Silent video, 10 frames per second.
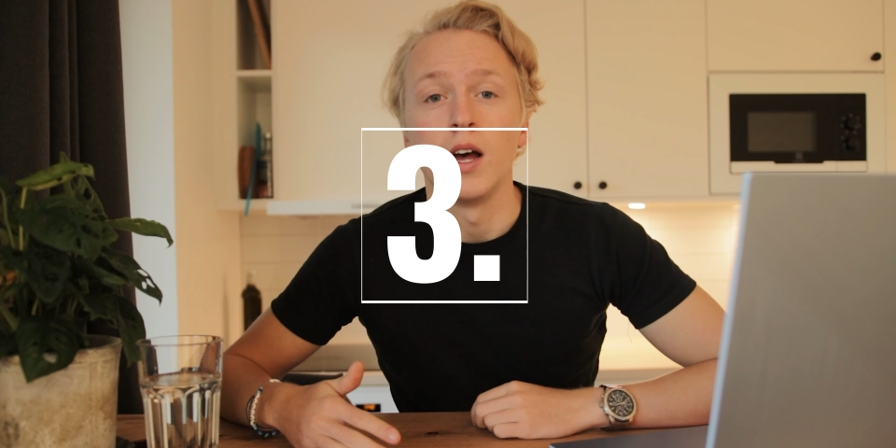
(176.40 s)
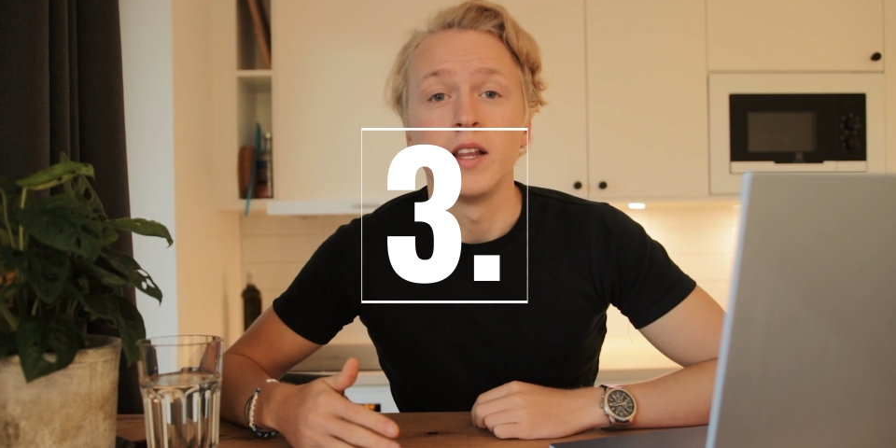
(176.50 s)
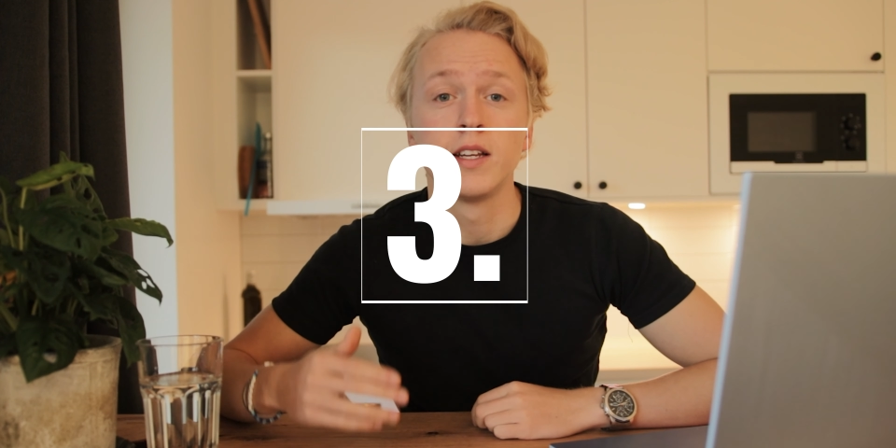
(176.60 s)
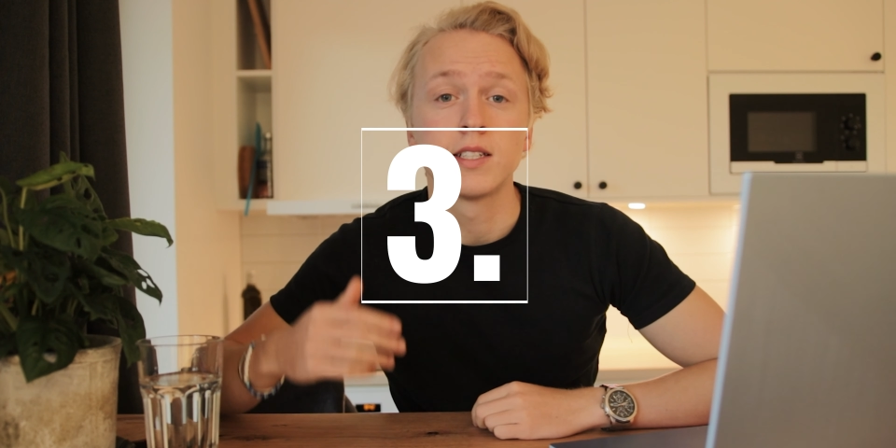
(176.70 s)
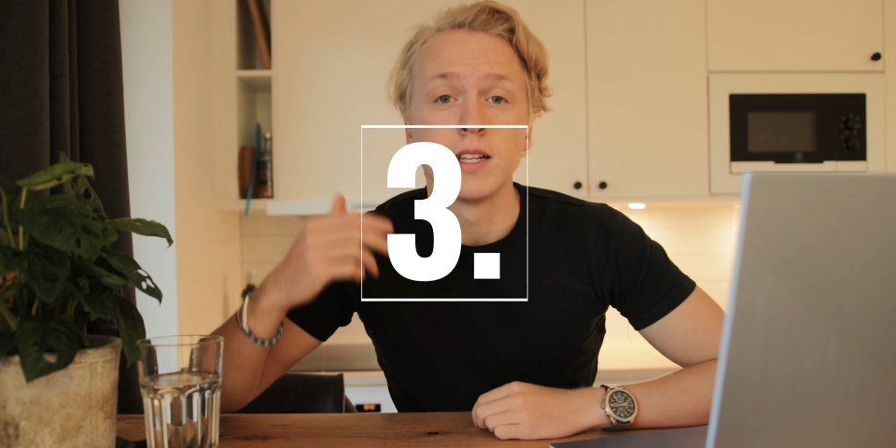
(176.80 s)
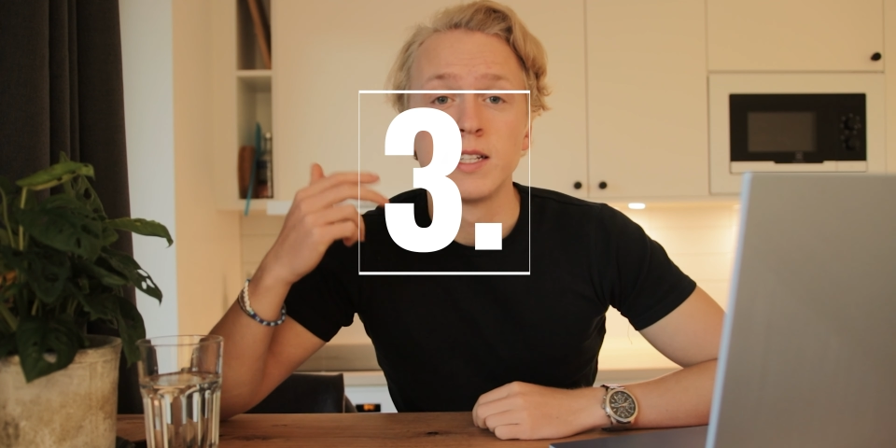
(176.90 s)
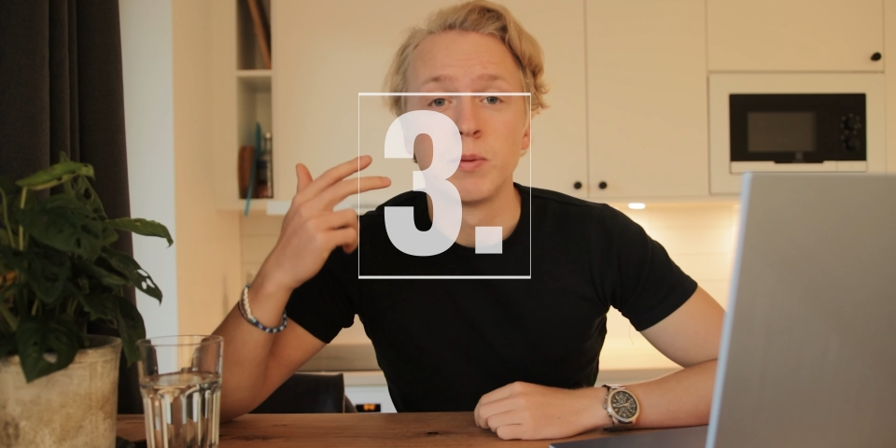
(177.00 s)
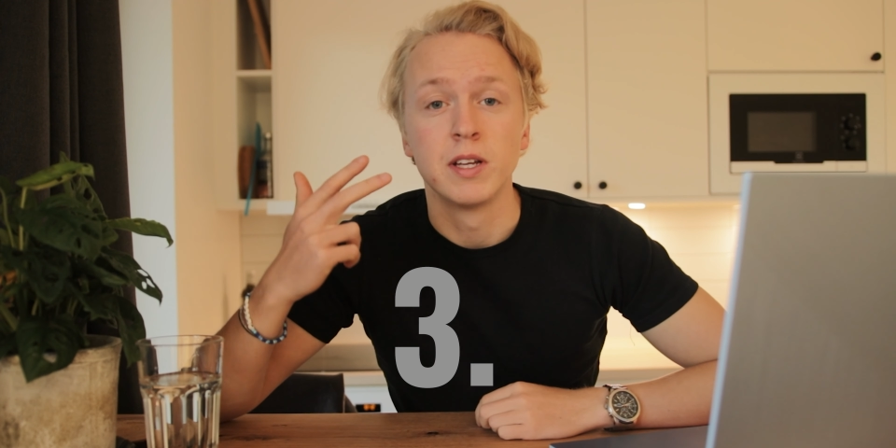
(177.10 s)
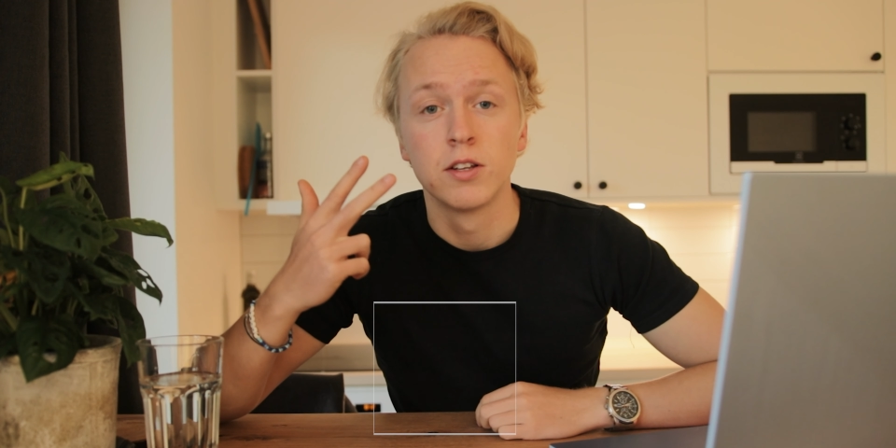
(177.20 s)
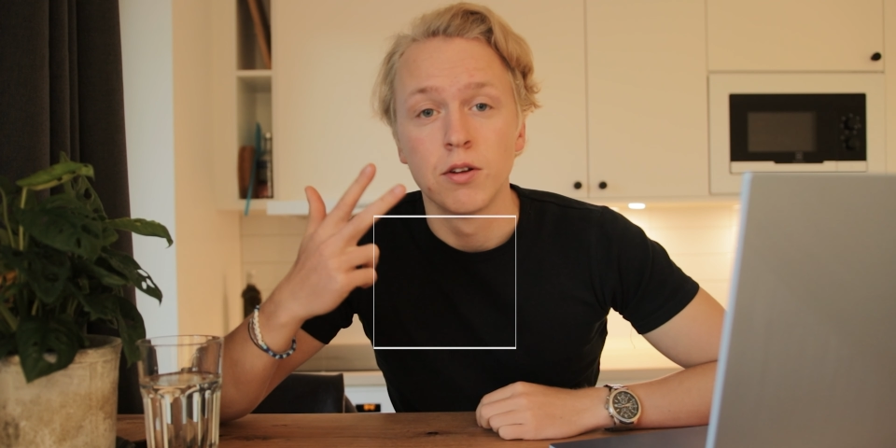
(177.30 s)
And this leads
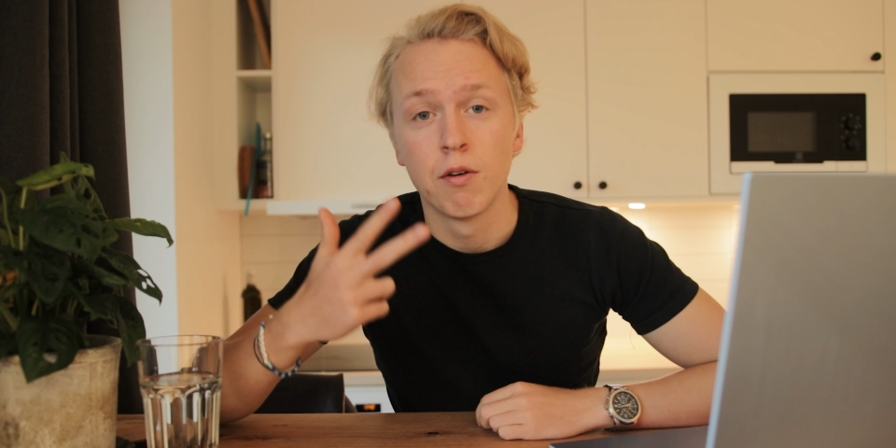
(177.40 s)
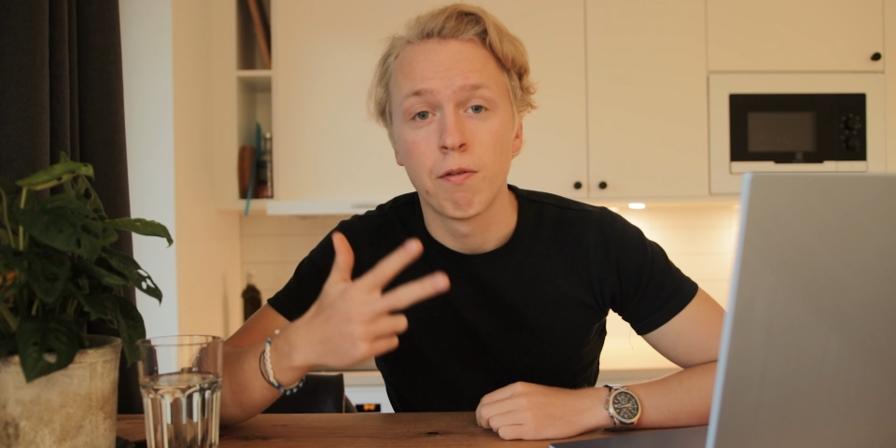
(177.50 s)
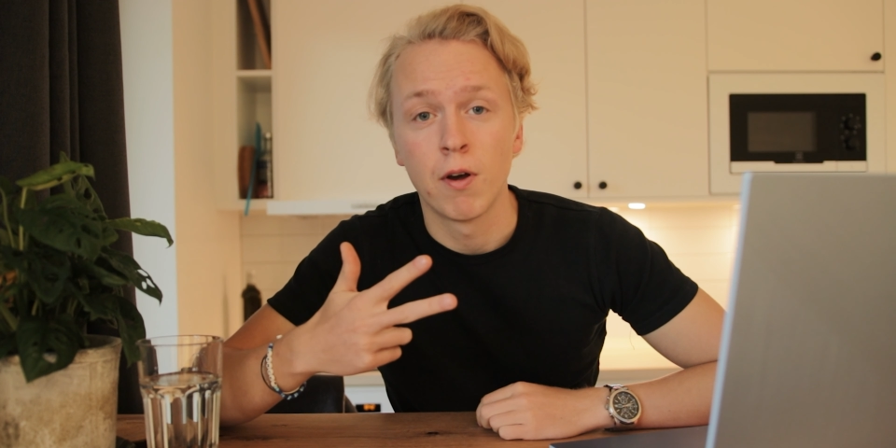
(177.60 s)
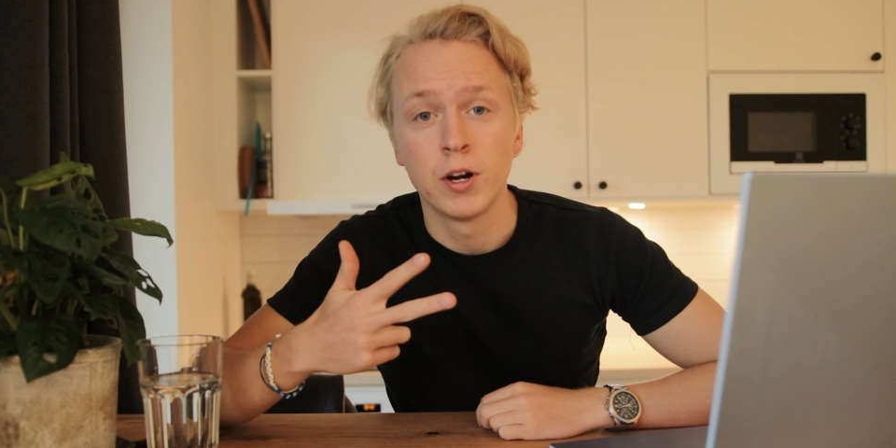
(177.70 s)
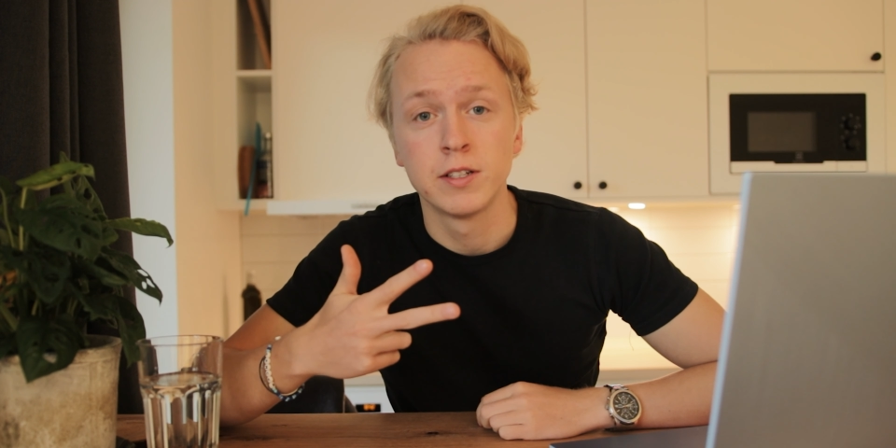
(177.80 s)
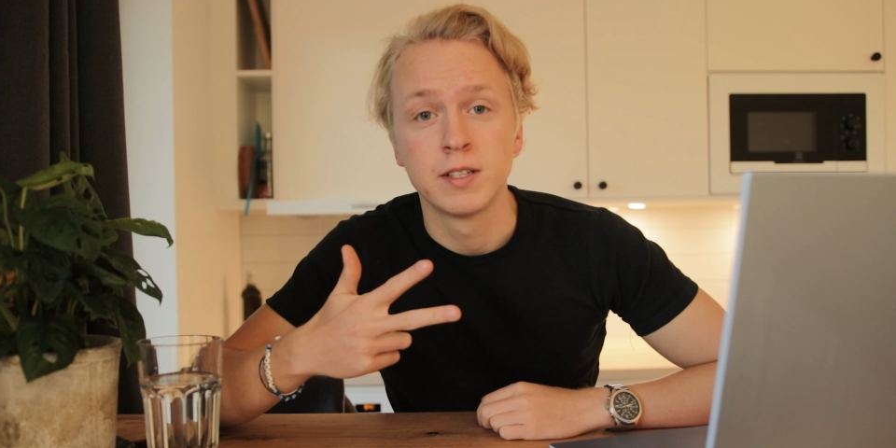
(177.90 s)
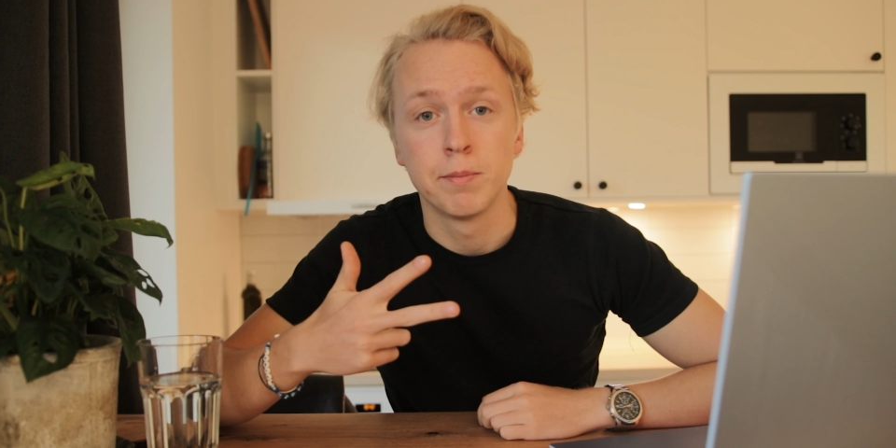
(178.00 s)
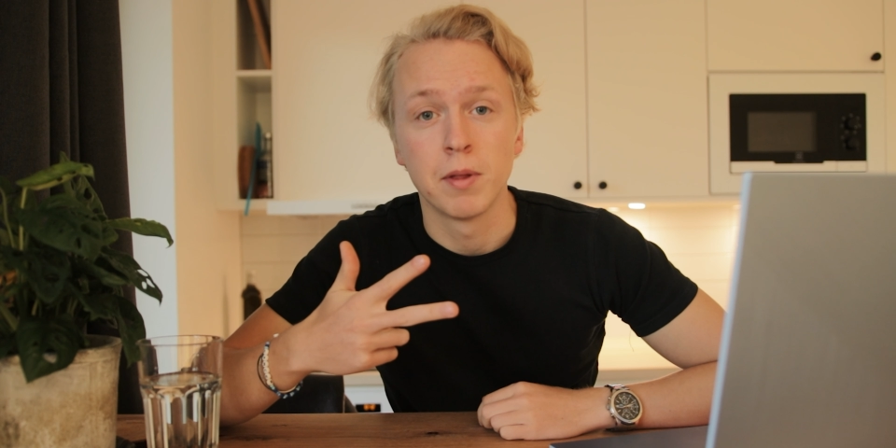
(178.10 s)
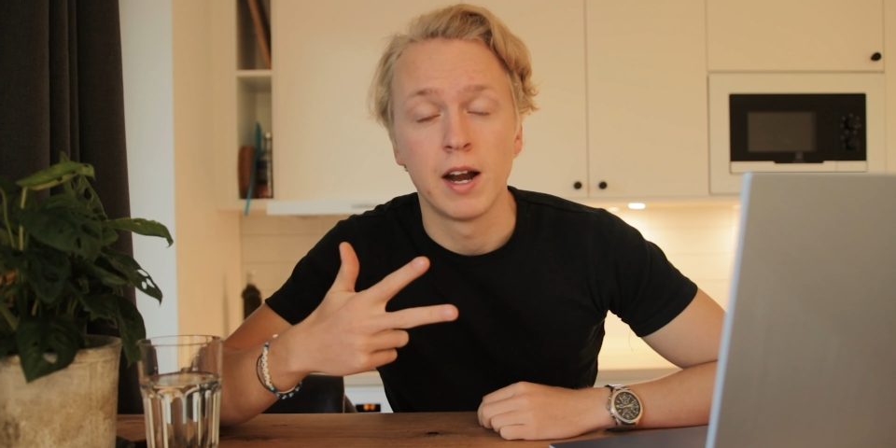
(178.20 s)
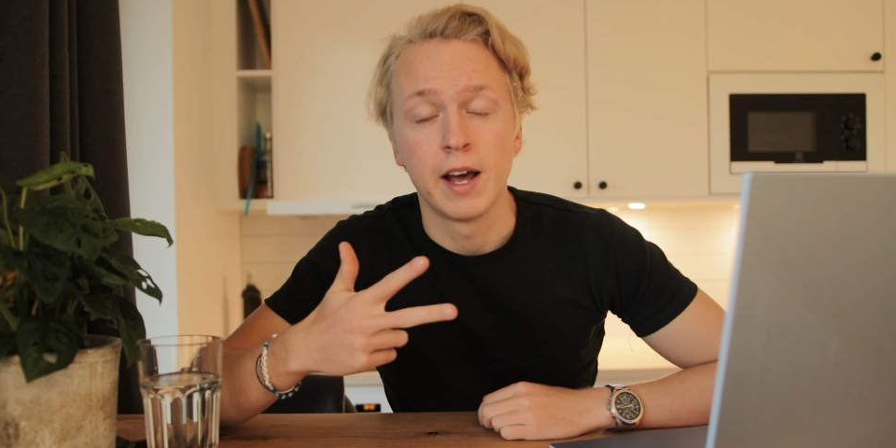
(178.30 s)
me into the third
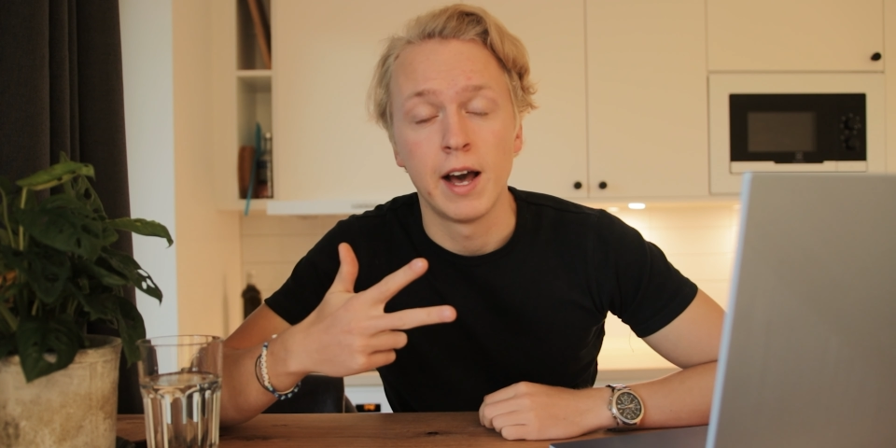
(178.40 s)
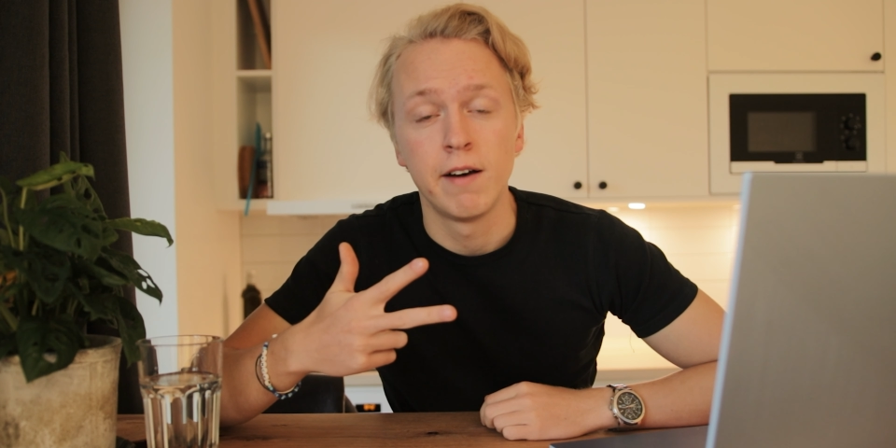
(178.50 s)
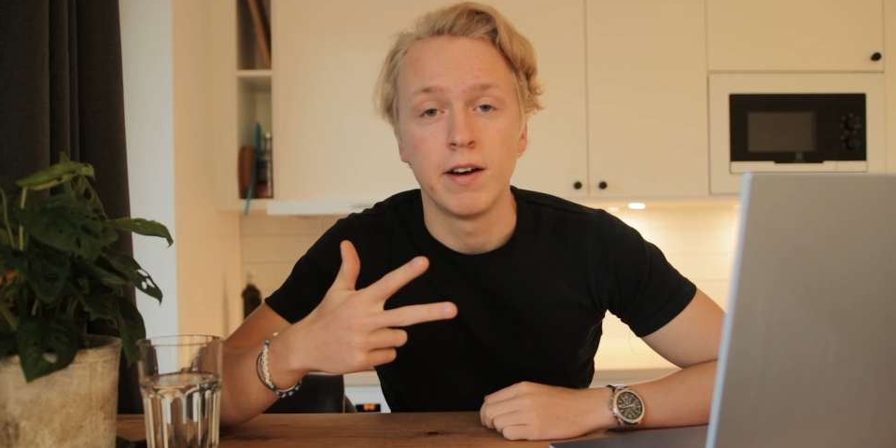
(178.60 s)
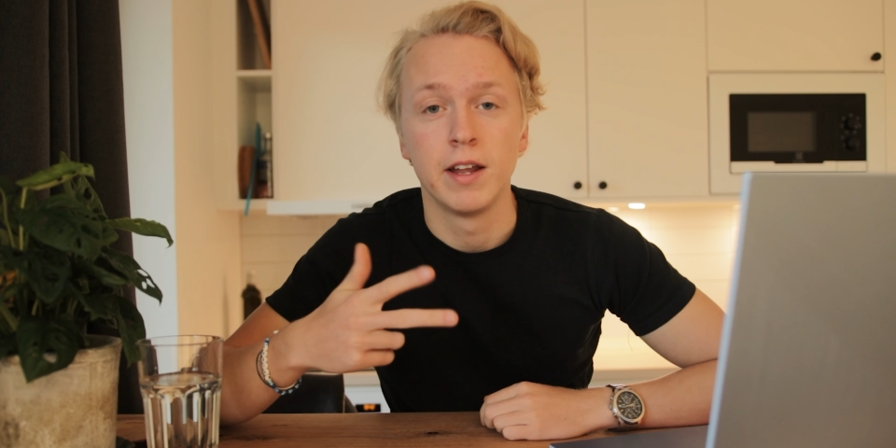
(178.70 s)
tip that I have,